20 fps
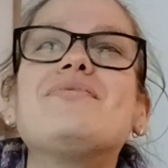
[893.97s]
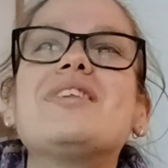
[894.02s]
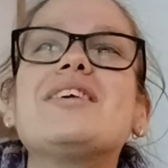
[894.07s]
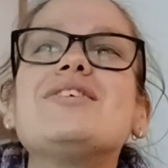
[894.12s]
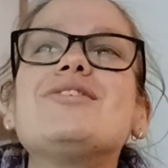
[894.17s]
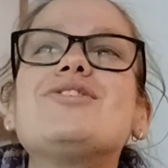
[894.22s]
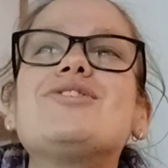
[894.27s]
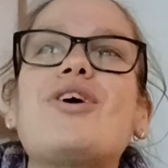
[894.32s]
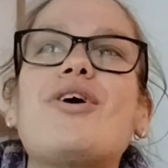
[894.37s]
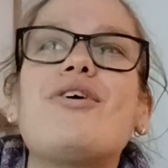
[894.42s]

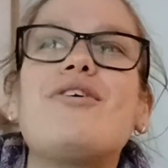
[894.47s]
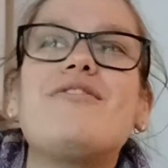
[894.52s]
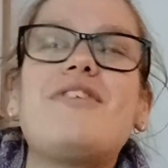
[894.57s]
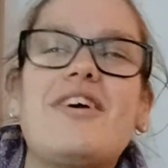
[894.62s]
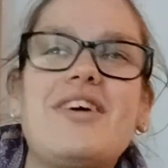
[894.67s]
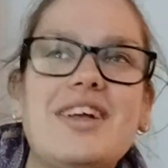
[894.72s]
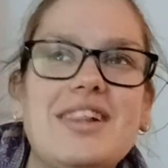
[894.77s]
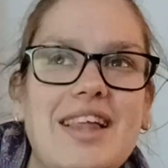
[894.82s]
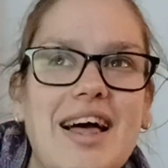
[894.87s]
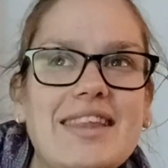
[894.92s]
So
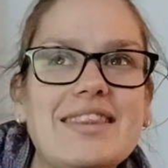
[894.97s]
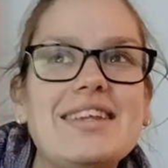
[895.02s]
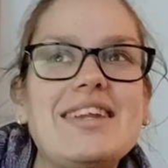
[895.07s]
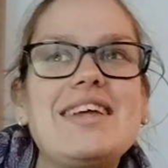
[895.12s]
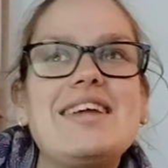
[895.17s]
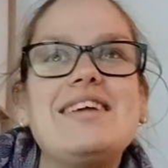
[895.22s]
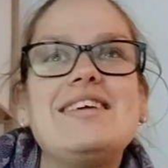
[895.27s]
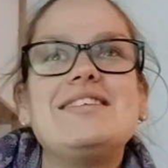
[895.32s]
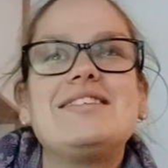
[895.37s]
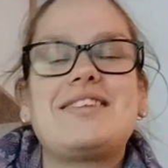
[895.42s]
very glad that
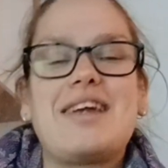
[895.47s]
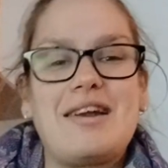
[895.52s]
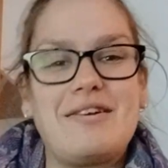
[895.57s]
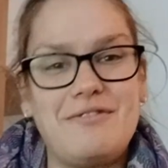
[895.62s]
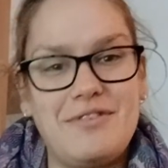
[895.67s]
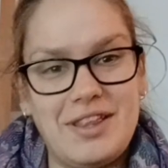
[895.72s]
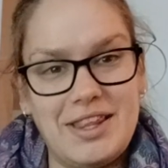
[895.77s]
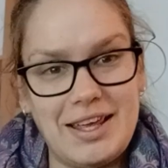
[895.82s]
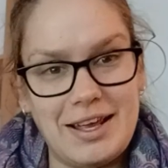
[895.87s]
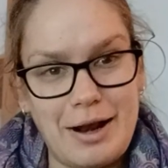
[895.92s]
he started
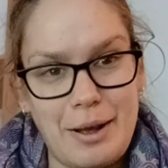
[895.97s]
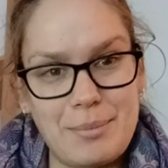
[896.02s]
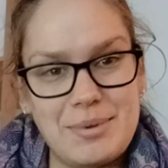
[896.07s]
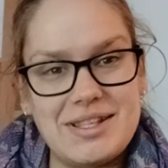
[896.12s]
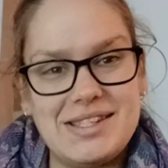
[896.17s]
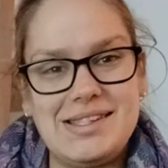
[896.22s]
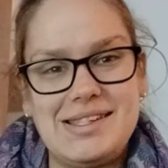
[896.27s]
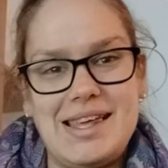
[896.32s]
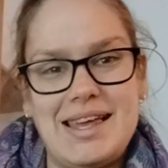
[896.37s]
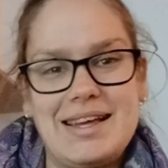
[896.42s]
filling it up at
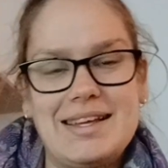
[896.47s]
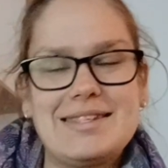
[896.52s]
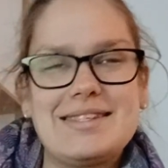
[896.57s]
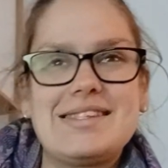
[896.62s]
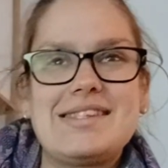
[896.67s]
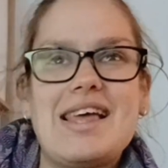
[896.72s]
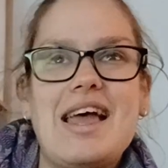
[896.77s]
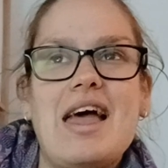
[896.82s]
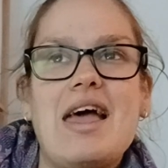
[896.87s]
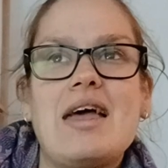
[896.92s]
6,
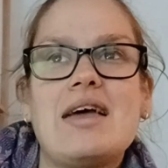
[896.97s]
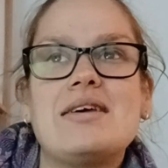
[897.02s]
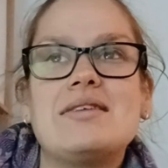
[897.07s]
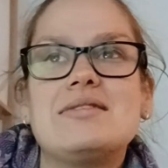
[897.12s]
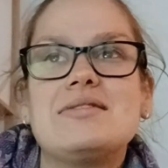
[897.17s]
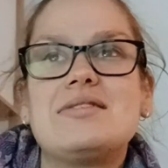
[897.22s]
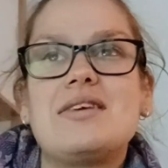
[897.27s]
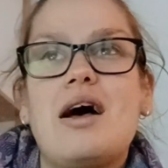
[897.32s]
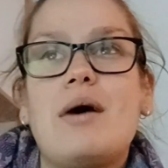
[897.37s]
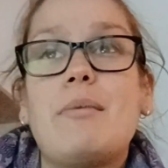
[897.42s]

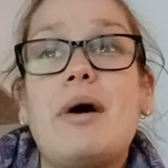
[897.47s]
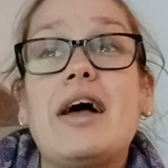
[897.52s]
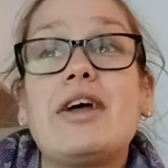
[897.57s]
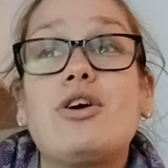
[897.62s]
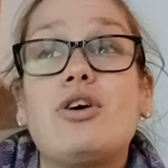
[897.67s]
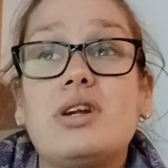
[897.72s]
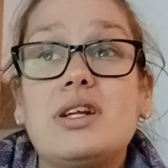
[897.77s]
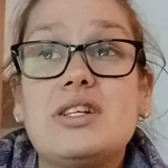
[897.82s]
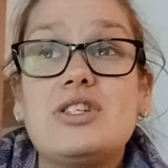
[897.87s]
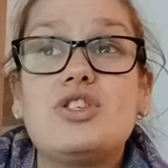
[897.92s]
and I
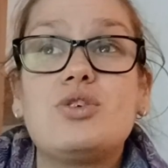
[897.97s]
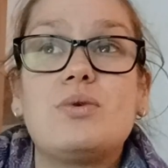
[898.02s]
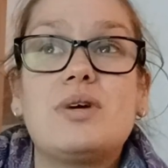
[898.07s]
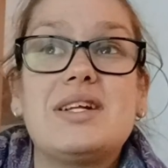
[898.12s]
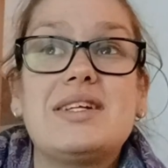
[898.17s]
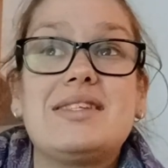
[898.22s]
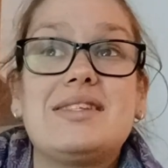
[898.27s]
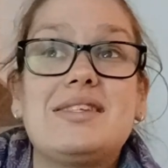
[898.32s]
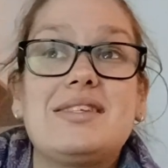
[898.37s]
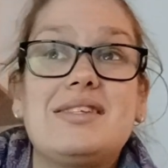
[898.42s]
got into it
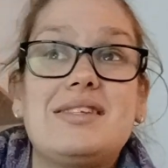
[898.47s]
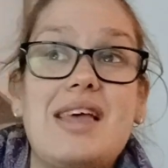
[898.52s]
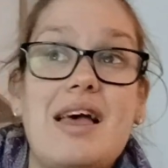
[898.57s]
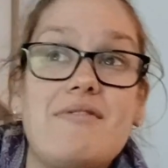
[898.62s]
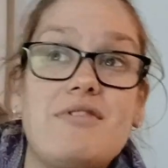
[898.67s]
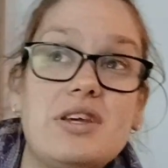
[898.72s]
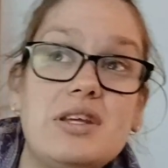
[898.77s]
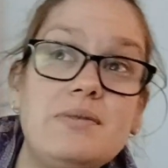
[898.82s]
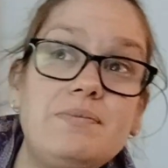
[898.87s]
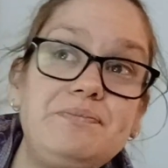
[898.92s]
at
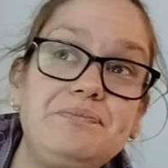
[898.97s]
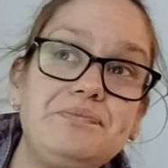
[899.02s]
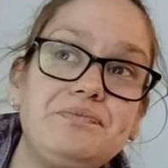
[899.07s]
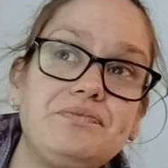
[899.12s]
7.